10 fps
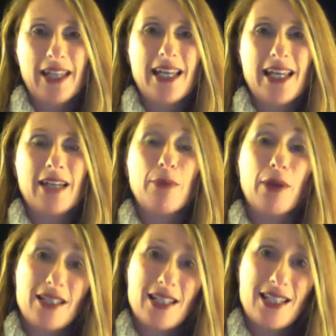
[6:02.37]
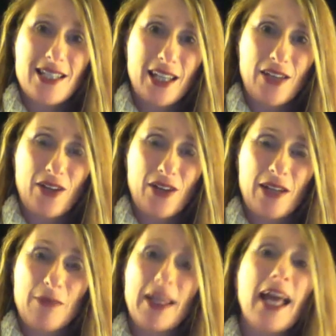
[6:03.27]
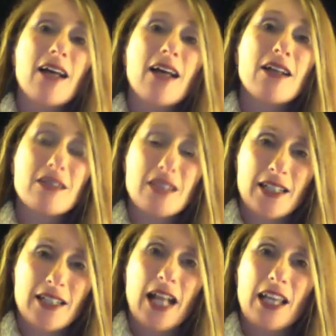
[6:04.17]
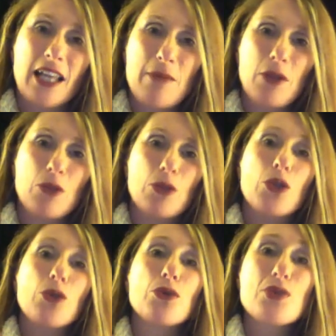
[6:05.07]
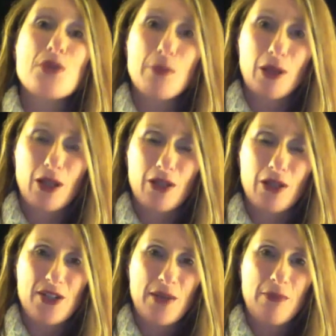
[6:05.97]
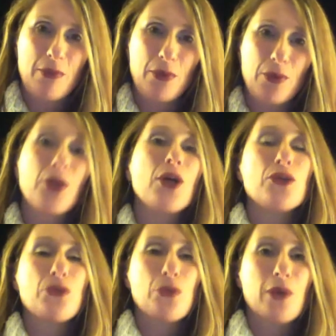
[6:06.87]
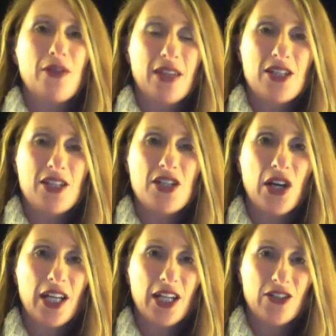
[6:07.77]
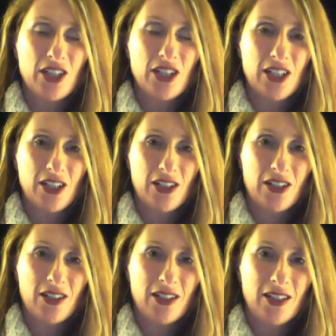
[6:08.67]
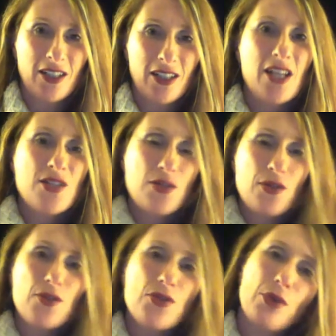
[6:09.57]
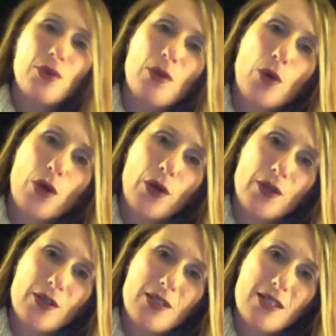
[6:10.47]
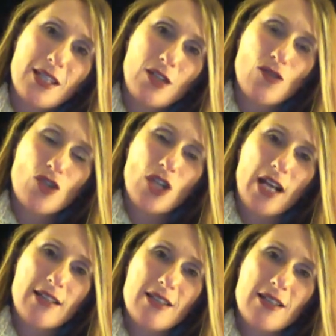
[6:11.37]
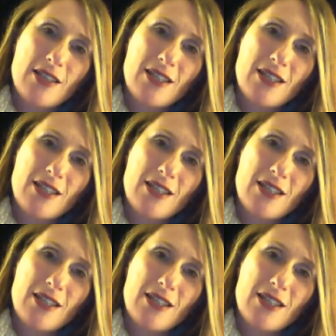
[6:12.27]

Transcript: and practice together and be held in an alchemical crucible of our temple throughout the entire year. So those 3 words that you just